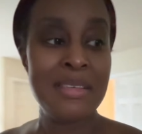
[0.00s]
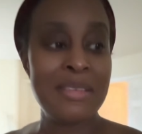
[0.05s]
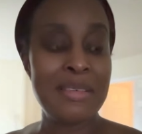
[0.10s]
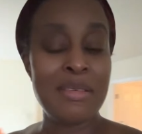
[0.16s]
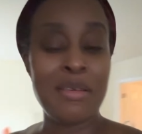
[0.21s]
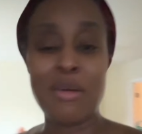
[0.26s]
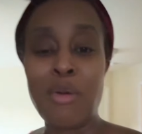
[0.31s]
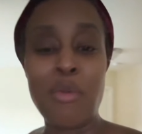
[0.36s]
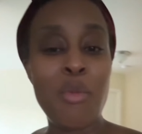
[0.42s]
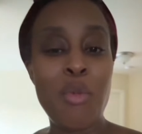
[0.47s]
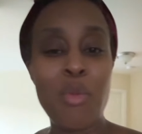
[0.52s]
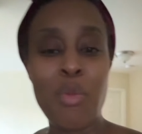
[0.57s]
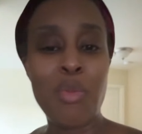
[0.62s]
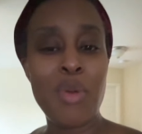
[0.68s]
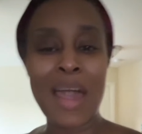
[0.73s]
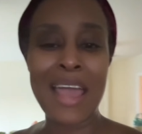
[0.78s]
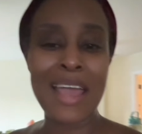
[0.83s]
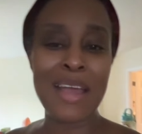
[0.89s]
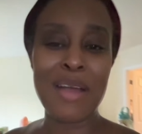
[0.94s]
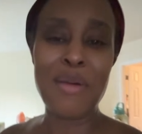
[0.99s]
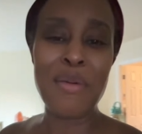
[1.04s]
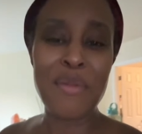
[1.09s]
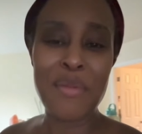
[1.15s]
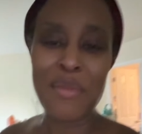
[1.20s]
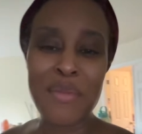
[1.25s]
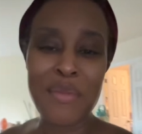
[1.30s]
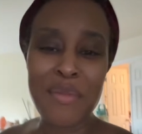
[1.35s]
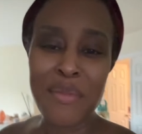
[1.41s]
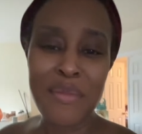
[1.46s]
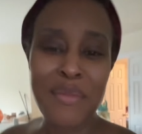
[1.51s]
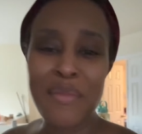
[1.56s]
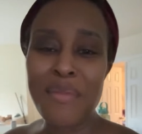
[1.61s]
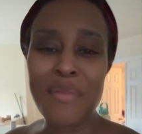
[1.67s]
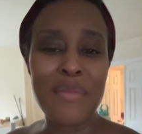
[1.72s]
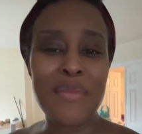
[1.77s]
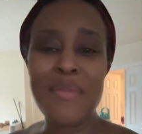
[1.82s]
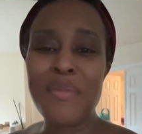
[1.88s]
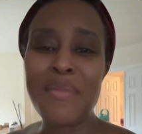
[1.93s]
on like
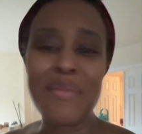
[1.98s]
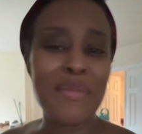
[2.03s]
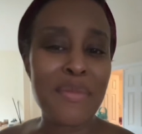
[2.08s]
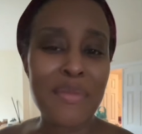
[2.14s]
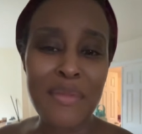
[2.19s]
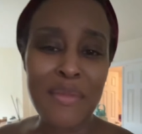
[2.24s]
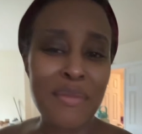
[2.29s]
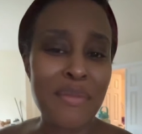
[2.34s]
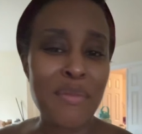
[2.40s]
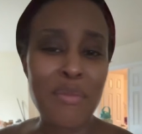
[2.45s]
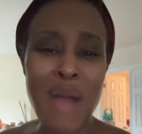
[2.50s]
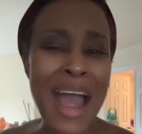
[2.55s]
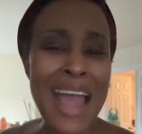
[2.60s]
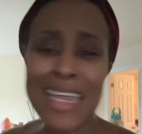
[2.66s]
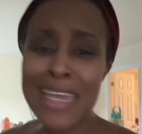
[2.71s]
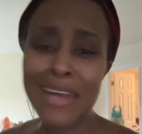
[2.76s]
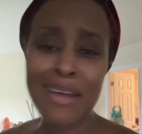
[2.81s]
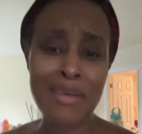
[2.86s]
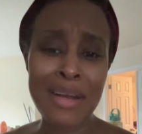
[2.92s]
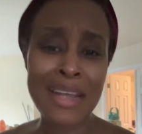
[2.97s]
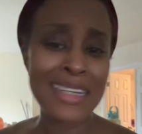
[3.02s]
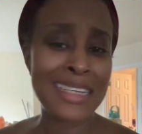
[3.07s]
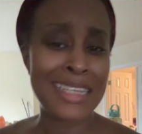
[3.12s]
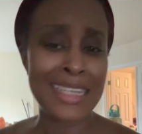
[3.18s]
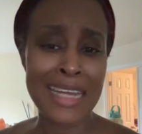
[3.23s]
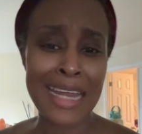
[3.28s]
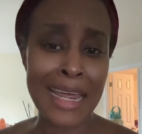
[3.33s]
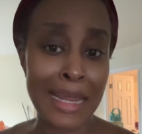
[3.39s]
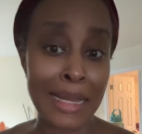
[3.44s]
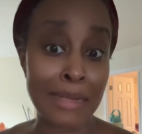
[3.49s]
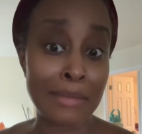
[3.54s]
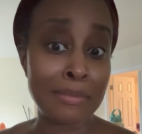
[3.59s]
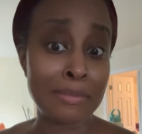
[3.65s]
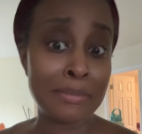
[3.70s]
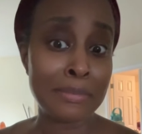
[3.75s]
why you don't understand.